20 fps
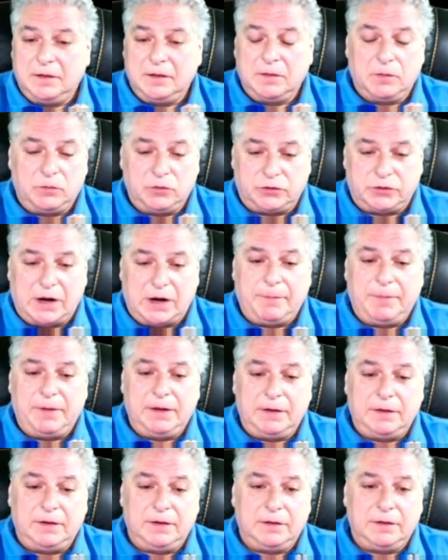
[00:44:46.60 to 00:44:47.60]
drop
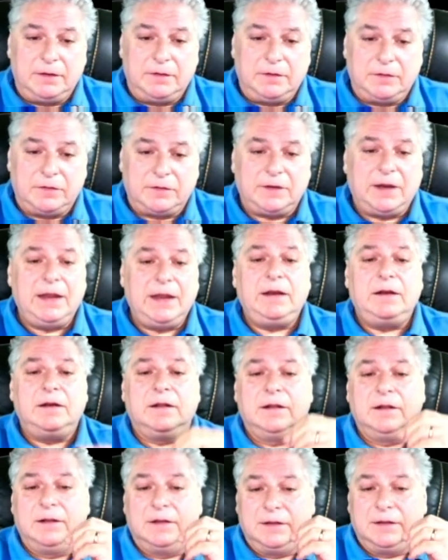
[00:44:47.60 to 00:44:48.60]
it into state,
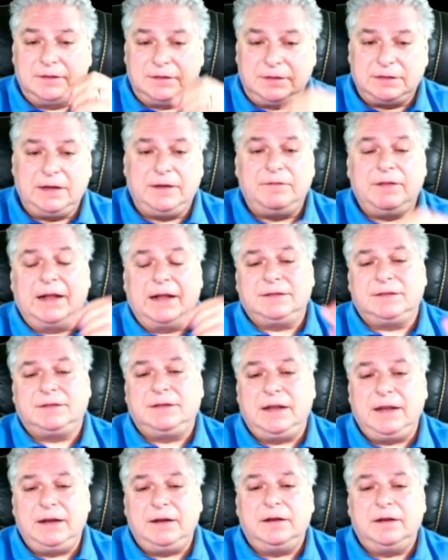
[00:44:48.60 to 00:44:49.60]
save that
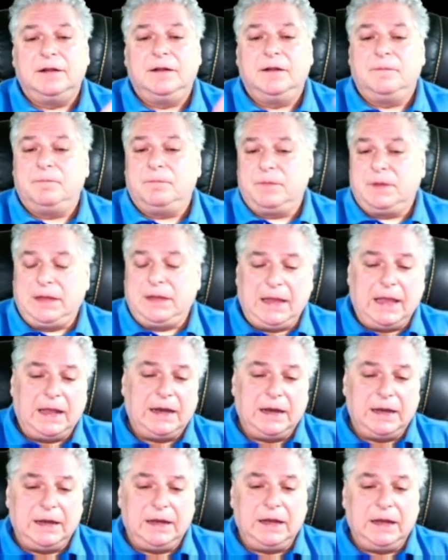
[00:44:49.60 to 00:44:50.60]
state, get
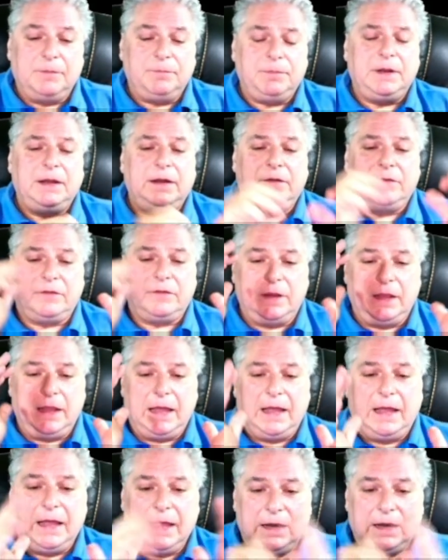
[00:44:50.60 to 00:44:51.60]
any updates,
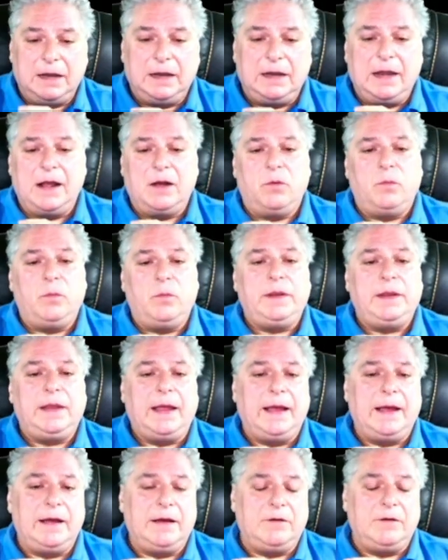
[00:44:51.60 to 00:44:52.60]
and now we
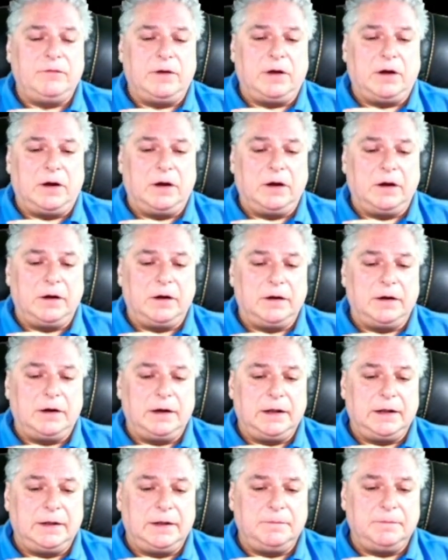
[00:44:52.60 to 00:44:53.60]
have
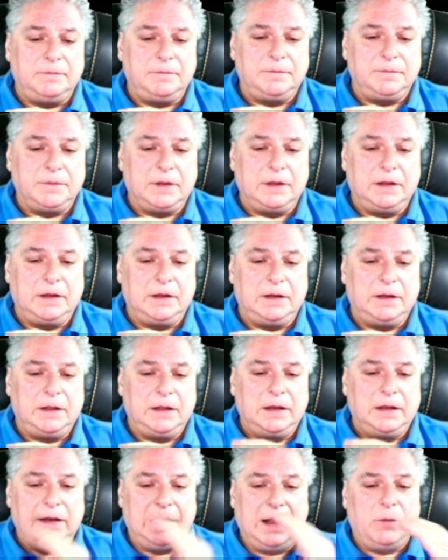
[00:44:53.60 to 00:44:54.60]
our
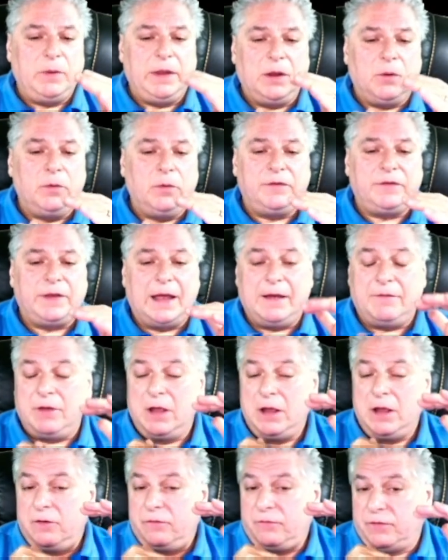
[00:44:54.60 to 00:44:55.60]
now we always
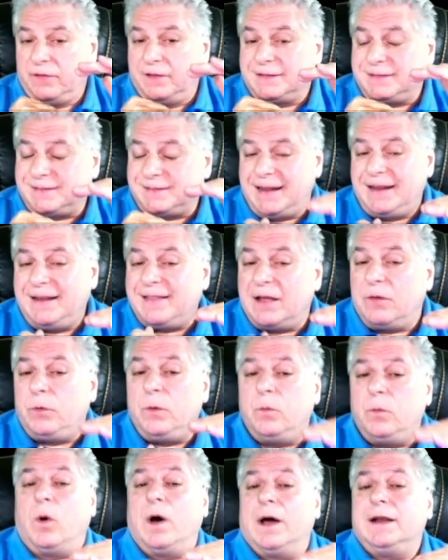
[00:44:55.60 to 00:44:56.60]
have, for the state that
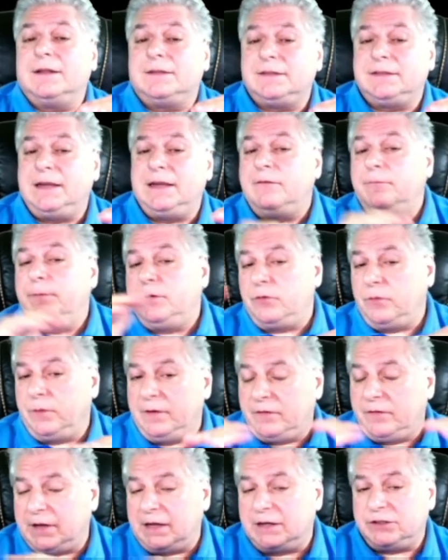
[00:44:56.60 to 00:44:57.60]
we want to save
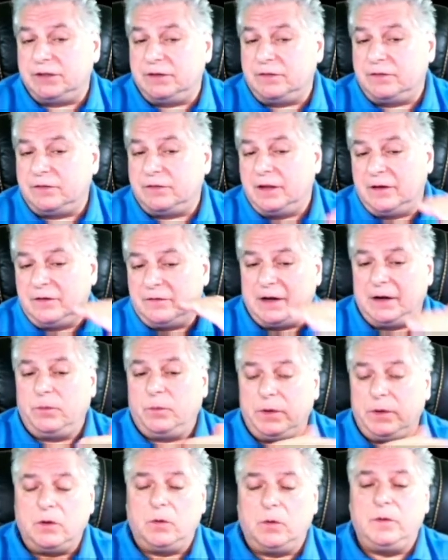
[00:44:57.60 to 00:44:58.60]
between sessions, right?
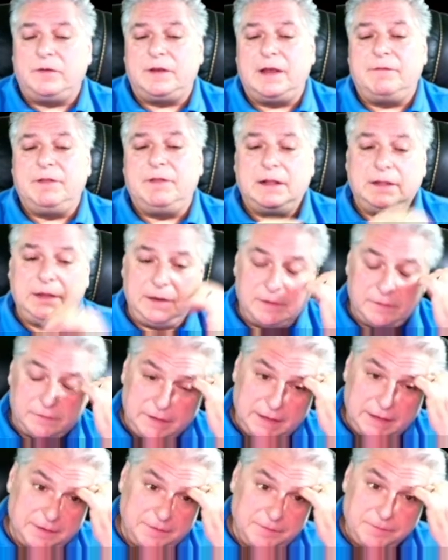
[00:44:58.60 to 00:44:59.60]
We always have that latest
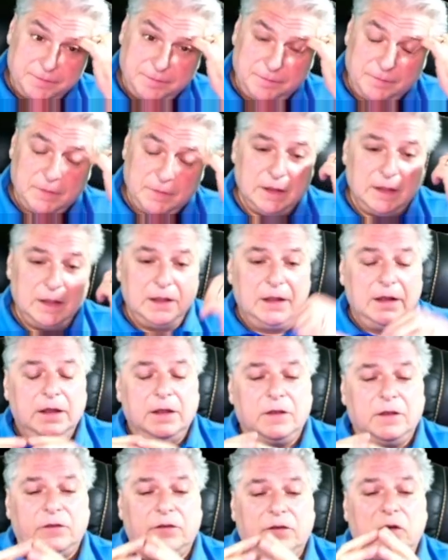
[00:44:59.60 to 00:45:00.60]
data.
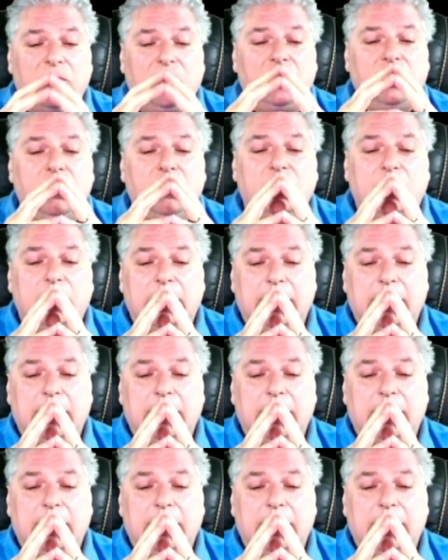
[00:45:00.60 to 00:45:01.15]
So